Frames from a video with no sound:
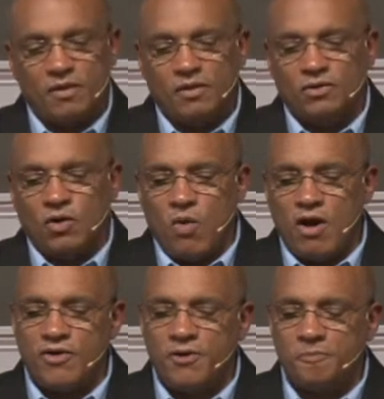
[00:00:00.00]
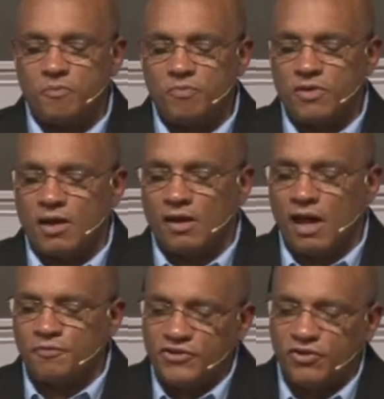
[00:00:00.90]
The word, I've
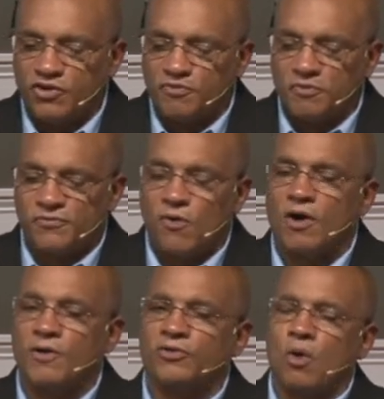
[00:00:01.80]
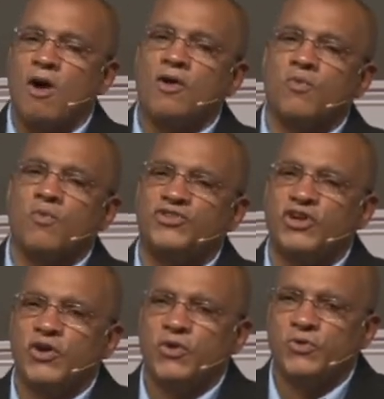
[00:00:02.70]
preached on this before, the word was
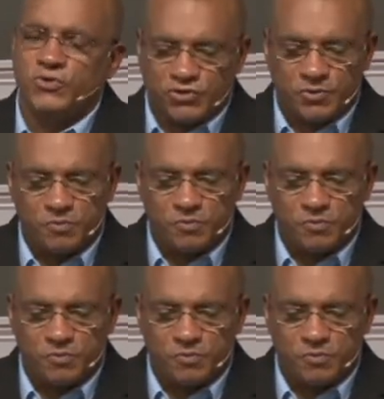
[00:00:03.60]
used